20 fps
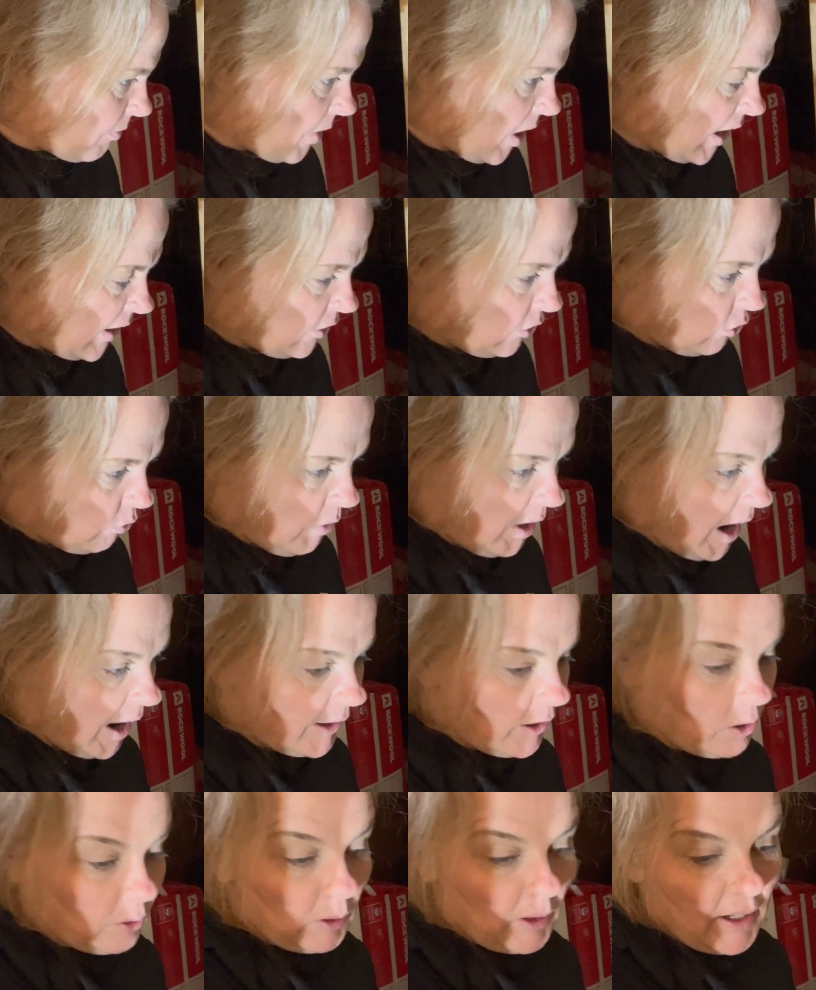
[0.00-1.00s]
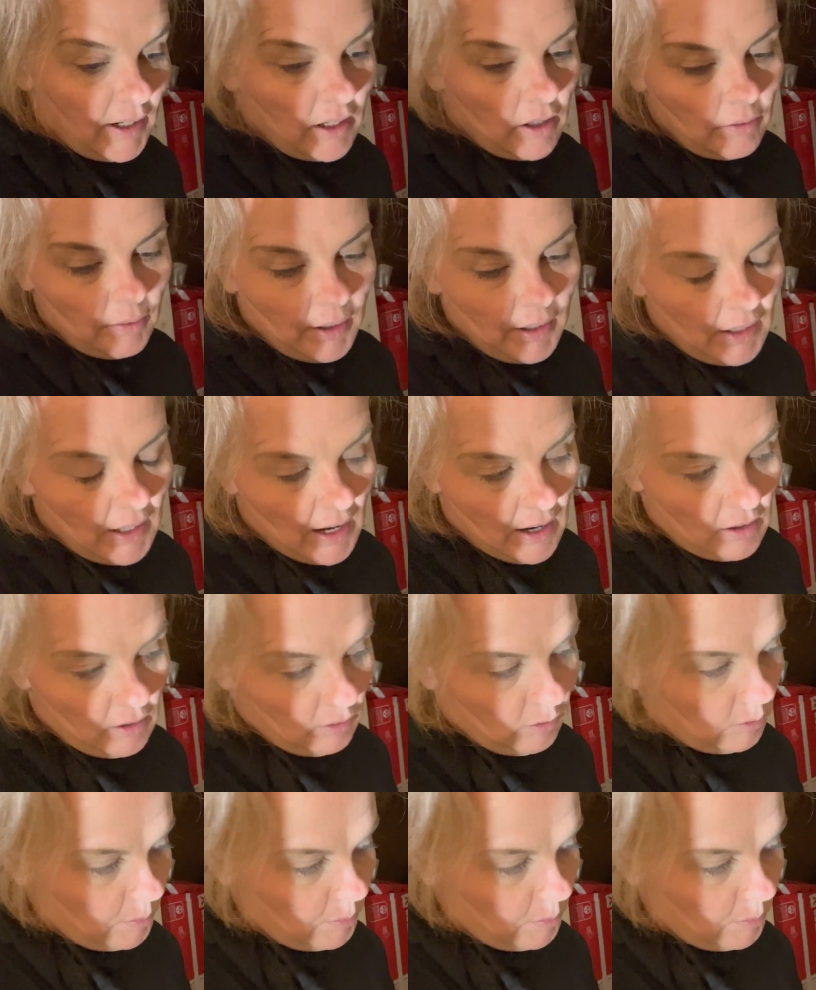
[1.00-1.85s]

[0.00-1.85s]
I don't like it right now